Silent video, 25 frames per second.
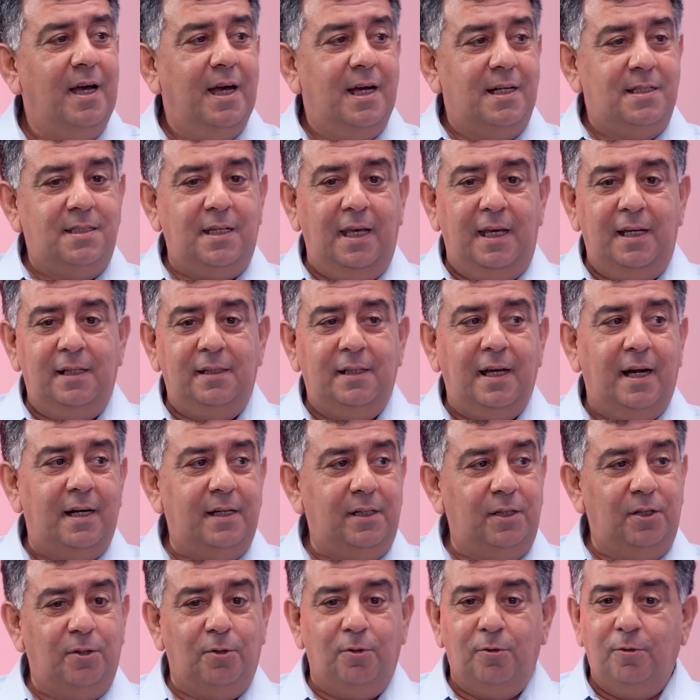saying that,
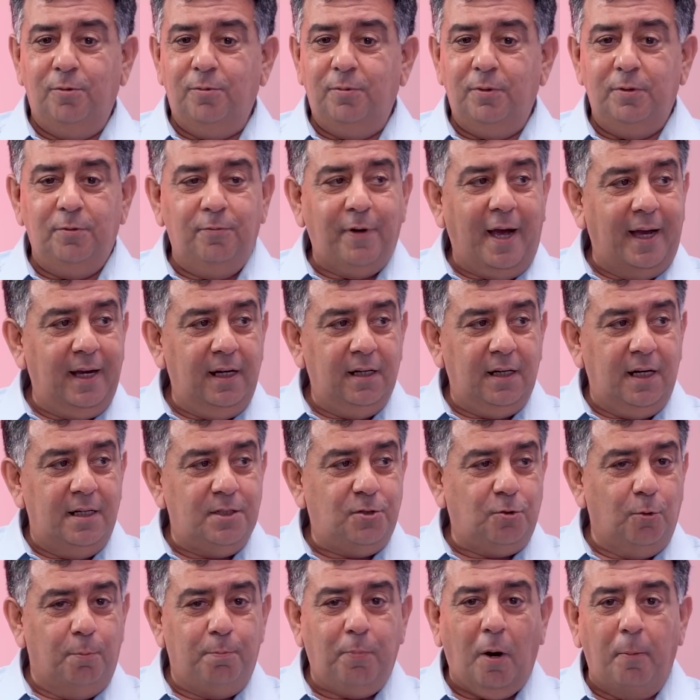Wagon R
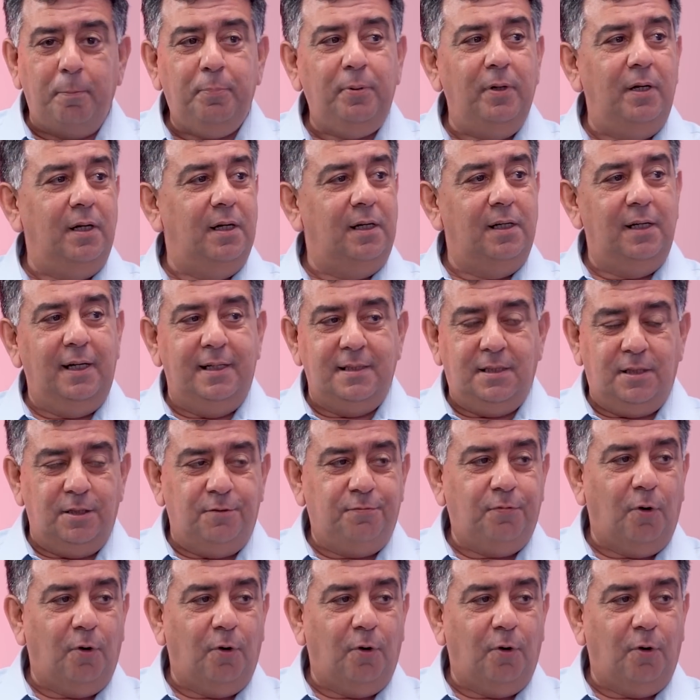is so popular, let's just